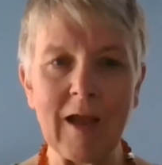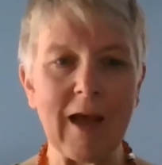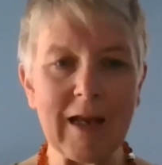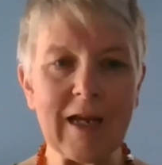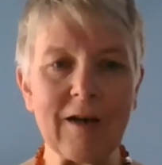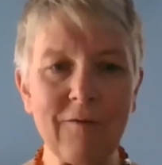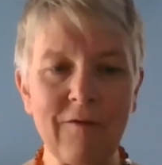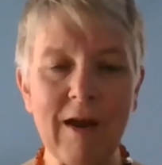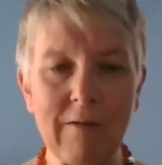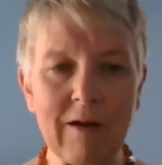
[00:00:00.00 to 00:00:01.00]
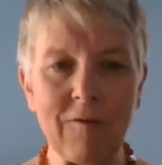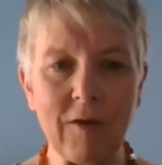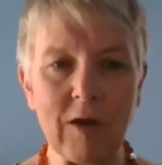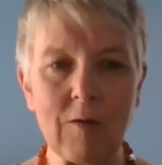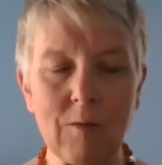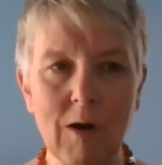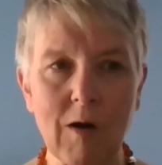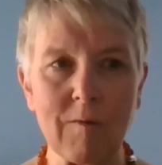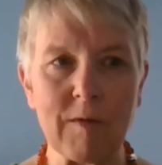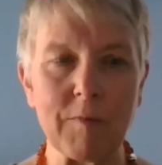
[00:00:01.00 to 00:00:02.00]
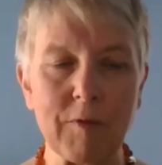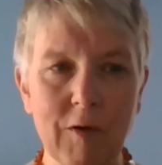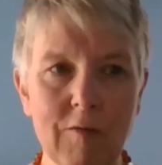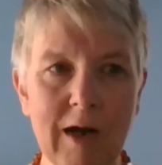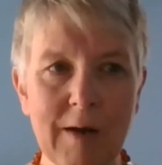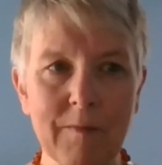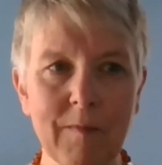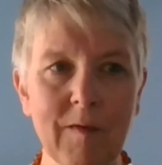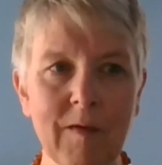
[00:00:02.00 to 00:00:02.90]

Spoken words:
and yet very few of the programs